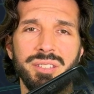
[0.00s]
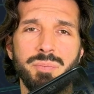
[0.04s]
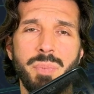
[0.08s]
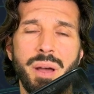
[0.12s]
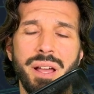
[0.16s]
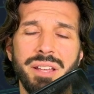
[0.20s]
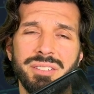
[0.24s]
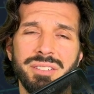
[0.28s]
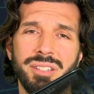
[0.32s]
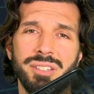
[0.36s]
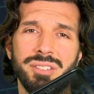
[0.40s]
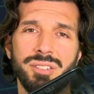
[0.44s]

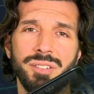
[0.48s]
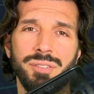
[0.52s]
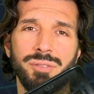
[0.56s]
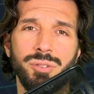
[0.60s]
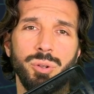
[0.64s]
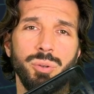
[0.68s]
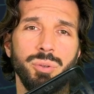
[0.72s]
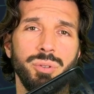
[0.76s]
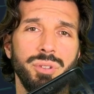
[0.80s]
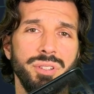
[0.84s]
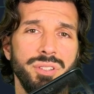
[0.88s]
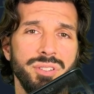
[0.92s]
baskets
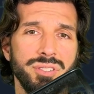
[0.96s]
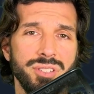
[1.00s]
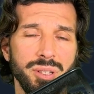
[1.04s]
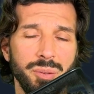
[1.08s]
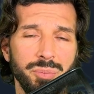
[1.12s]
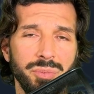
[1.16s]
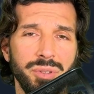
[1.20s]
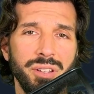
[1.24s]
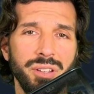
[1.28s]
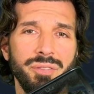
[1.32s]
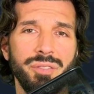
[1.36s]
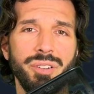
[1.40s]
of tokens,
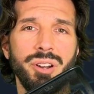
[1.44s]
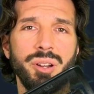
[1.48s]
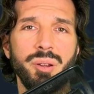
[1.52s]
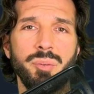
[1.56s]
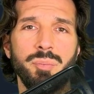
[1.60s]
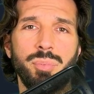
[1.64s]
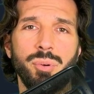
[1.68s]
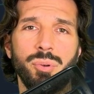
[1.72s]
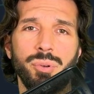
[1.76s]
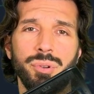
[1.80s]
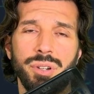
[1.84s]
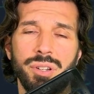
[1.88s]
something
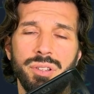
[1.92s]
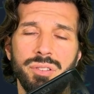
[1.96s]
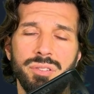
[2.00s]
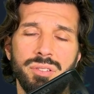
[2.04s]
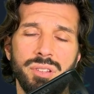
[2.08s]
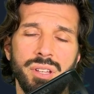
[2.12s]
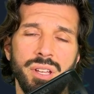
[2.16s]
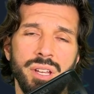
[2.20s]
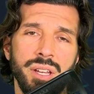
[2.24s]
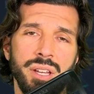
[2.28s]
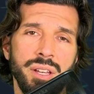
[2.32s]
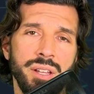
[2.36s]
very
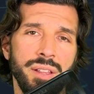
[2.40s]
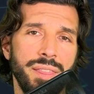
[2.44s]
important.